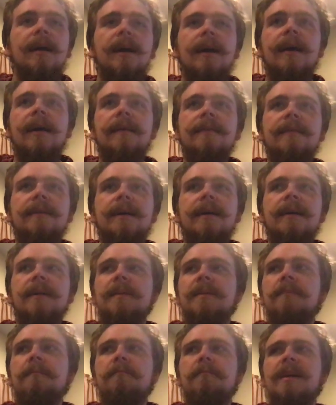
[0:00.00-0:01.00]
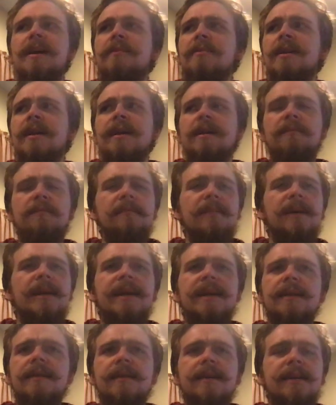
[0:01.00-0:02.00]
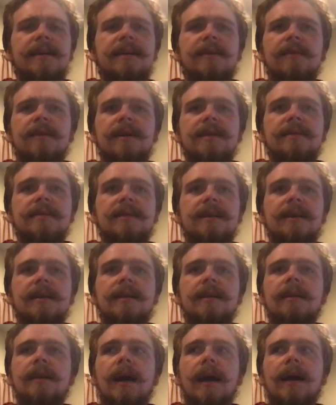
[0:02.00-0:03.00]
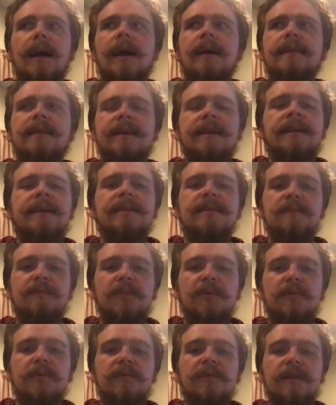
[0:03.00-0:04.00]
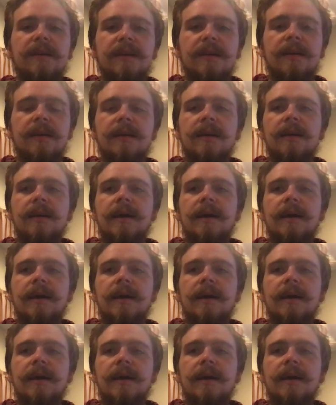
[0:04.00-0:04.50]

And then maybe like a minute later, I said, I think he's moving.